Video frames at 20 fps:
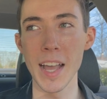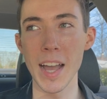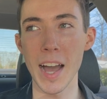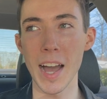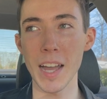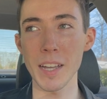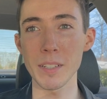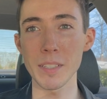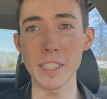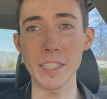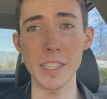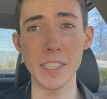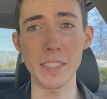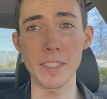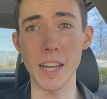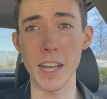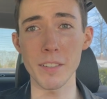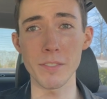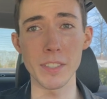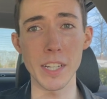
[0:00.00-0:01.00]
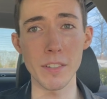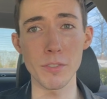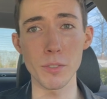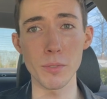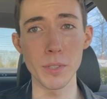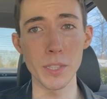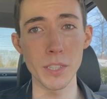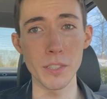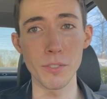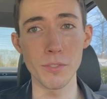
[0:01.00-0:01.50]
I have never
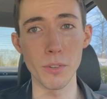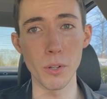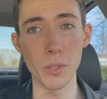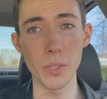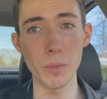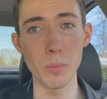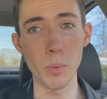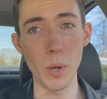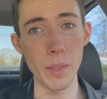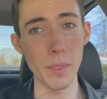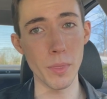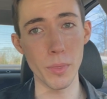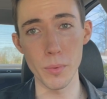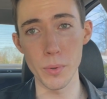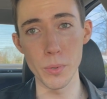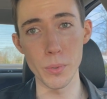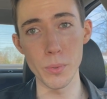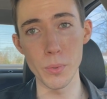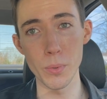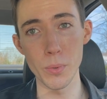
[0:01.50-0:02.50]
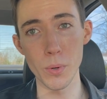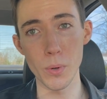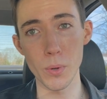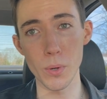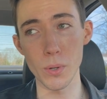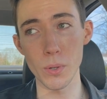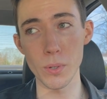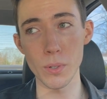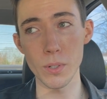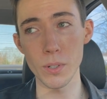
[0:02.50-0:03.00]
really fully went through
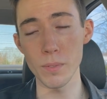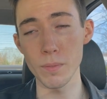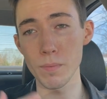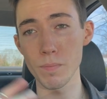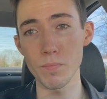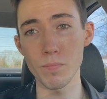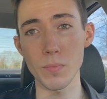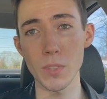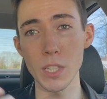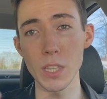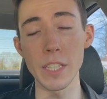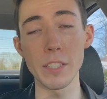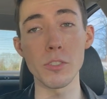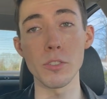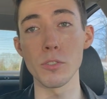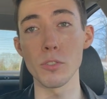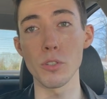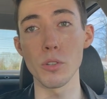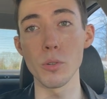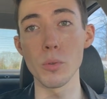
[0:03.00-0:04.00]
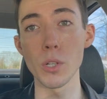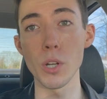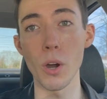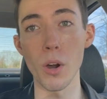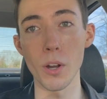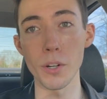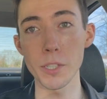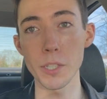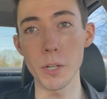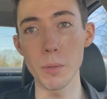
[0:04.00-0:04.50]
or listened to an
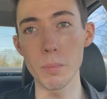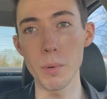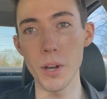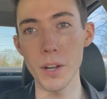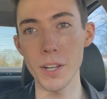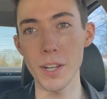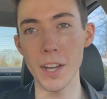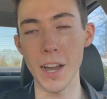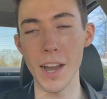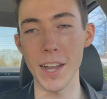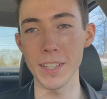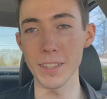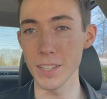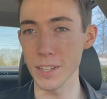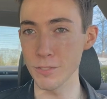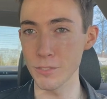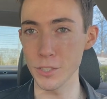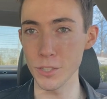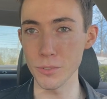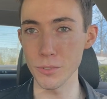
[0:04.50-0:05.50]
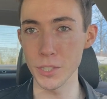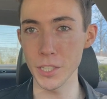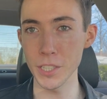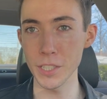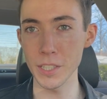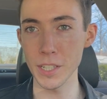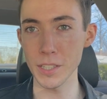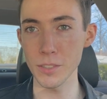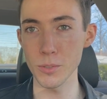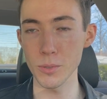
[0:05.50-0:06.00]
audiobook. I love to
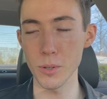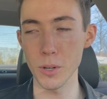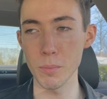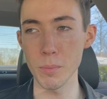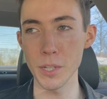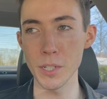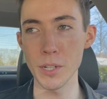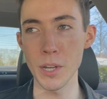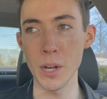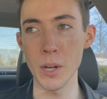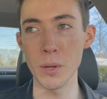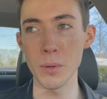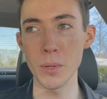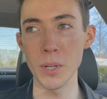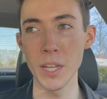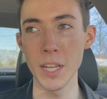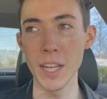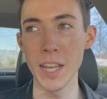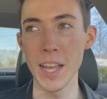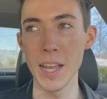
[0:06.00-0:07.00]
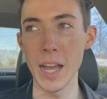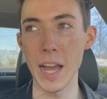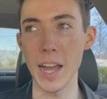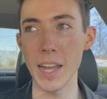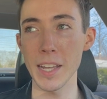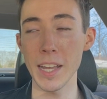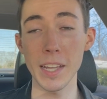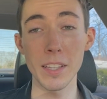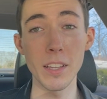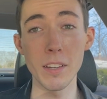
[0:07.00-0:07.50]
read, as you all may know.
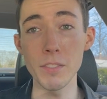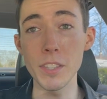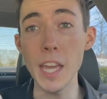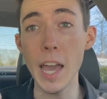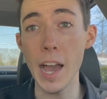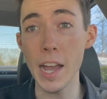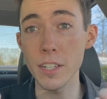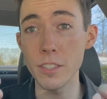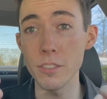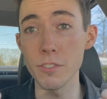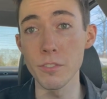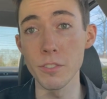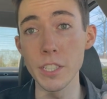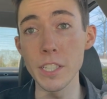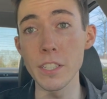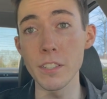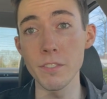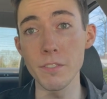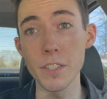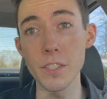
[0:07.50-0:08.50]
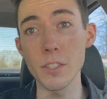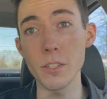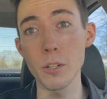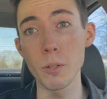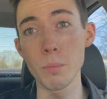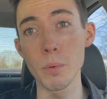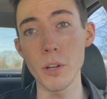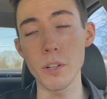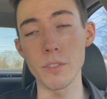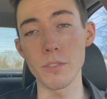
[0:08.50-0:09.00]
I love the act of reading a
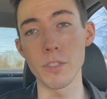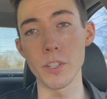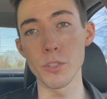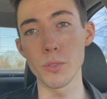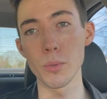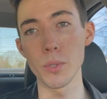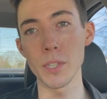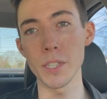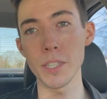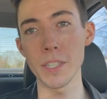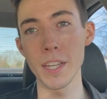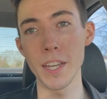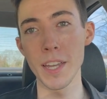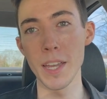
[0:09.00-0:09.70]
physical book visually,